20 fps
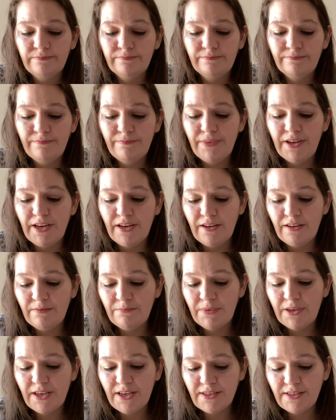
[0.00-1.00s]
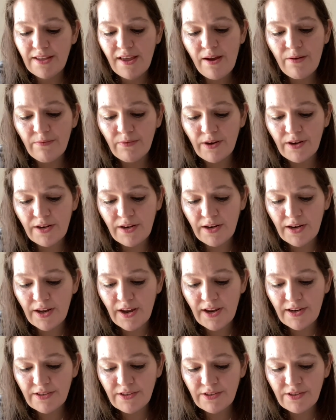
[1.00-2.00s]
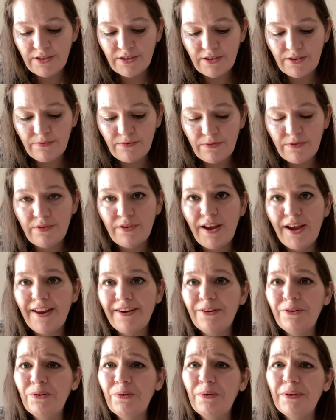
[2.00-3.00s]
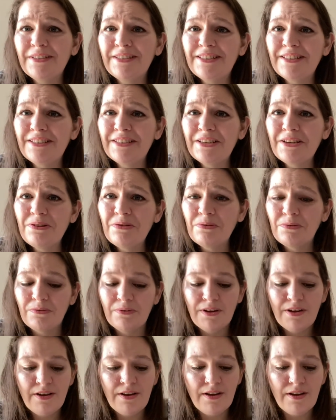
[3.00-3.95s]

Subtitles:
But because of that run in it, I don't know what to do.